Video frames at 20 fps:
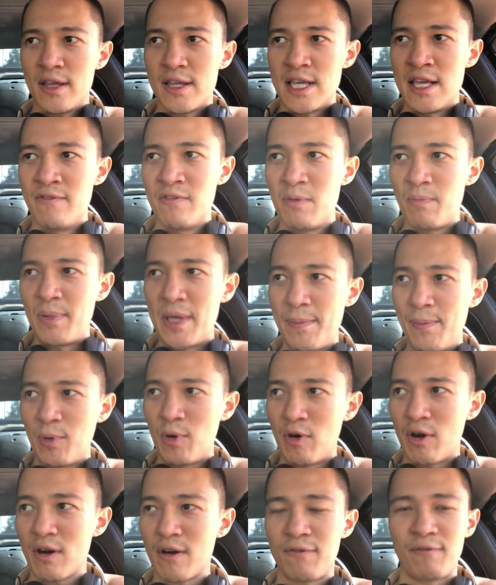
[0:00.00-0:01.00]
even
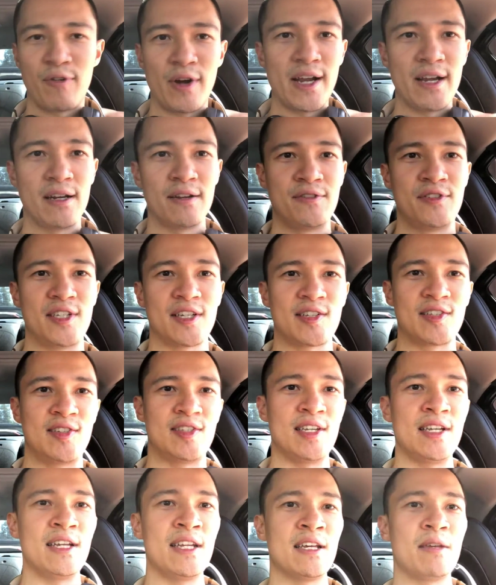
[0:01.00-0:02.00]
people are afraid of
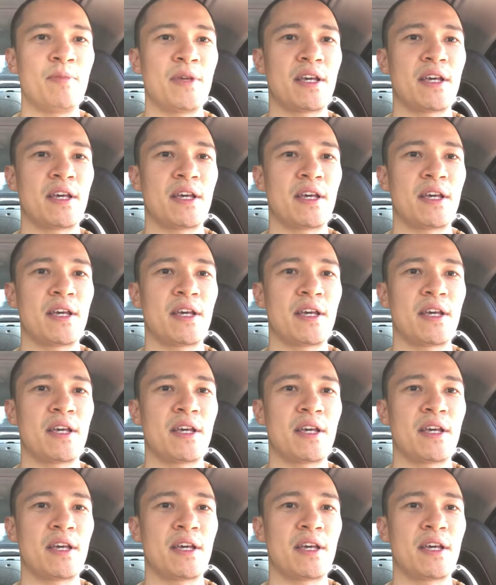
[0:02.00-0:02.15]
succeeding